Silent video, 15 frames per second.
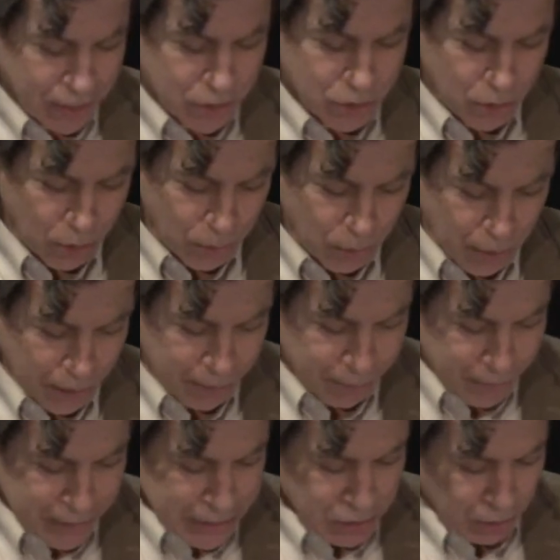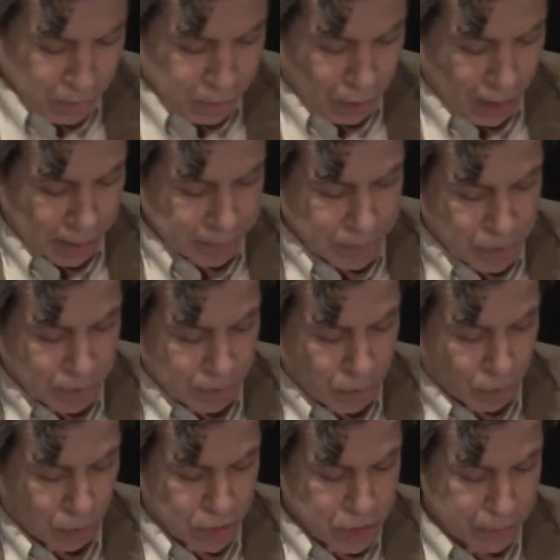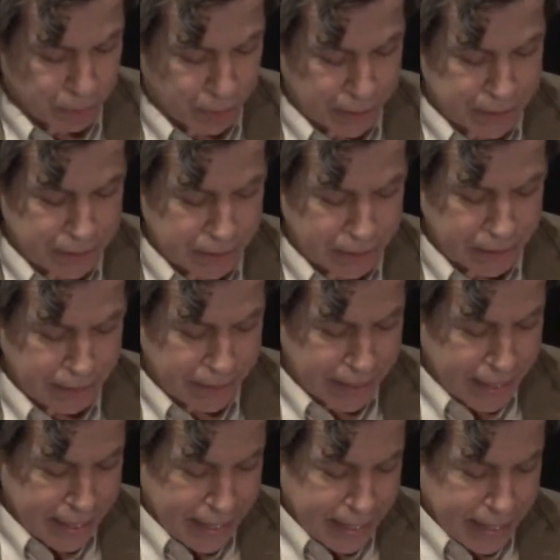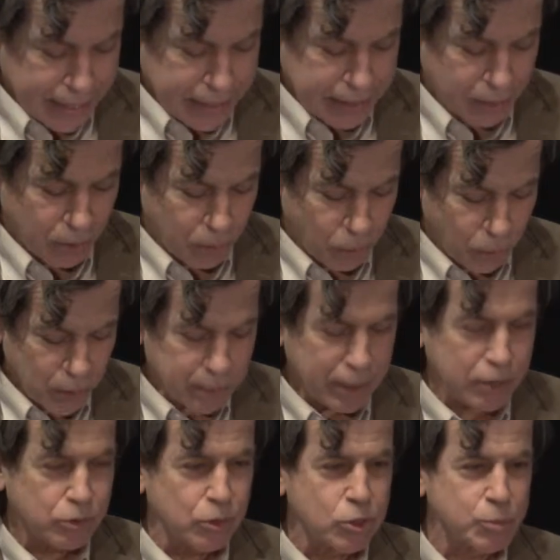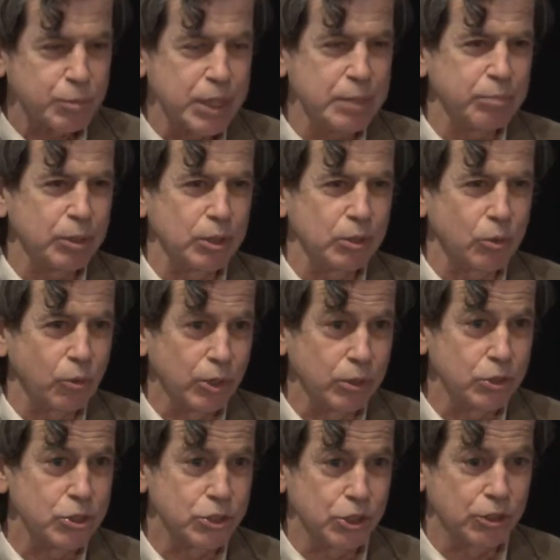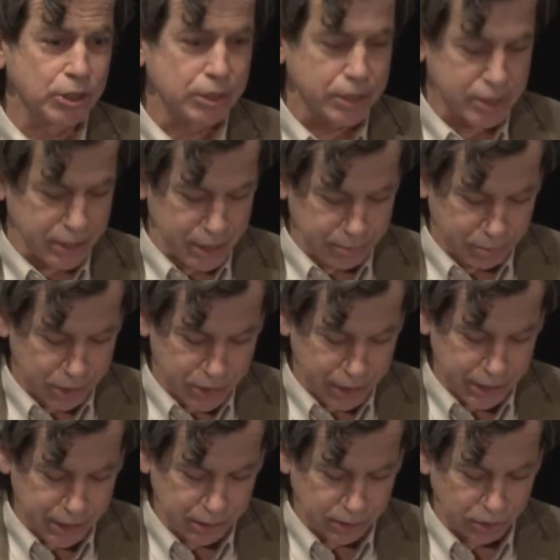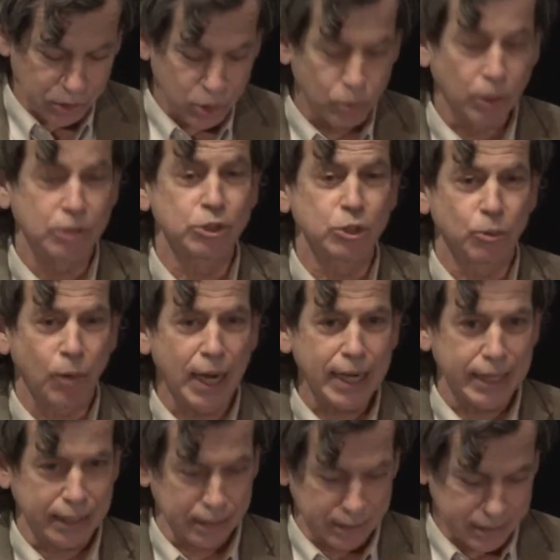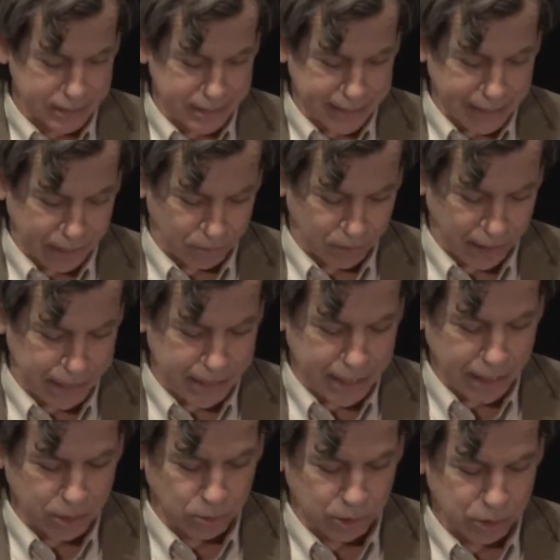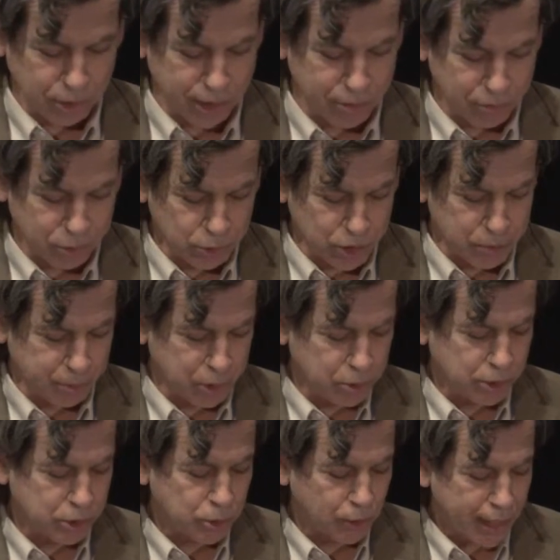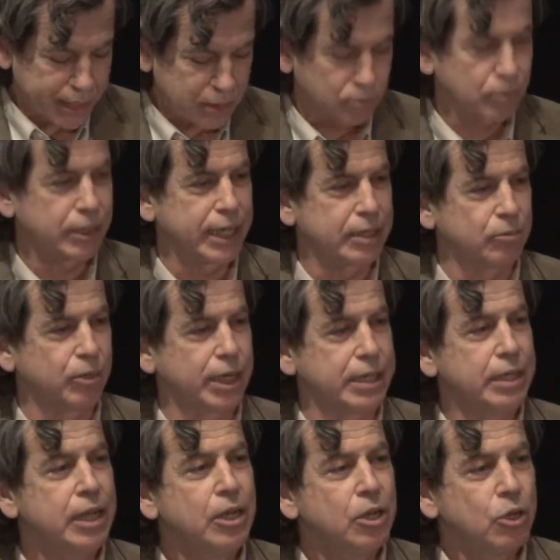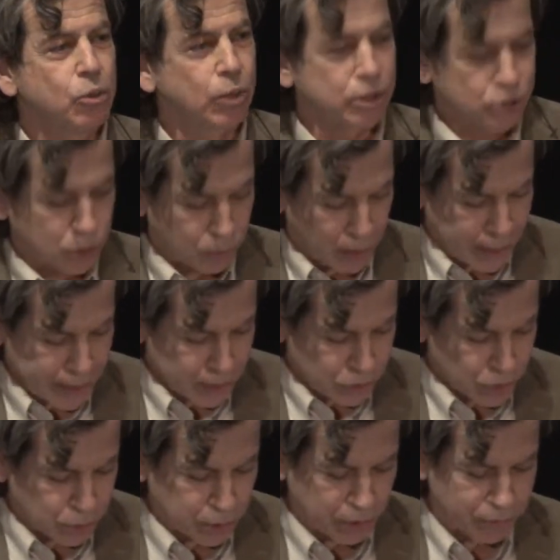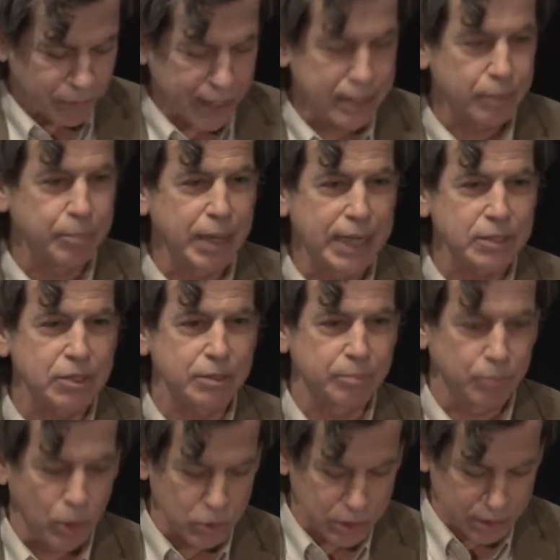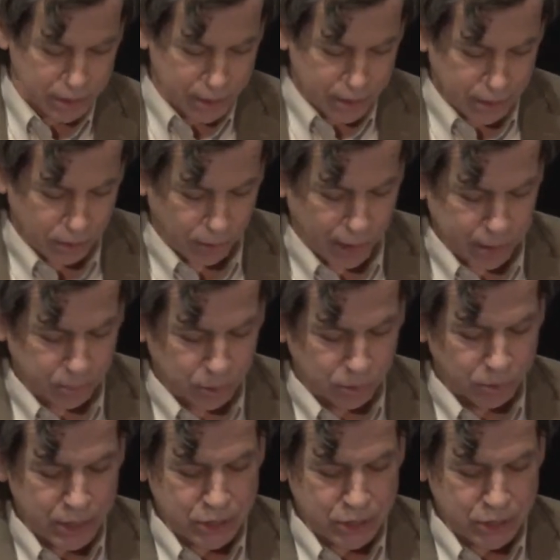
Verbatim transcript: So um, these are problems, of course, but uh, you know, what about those people or those journalists in particular who are trying to get it right, not who are trying to fool us, but who are trying to get it right, who are trying to convey the best, most credible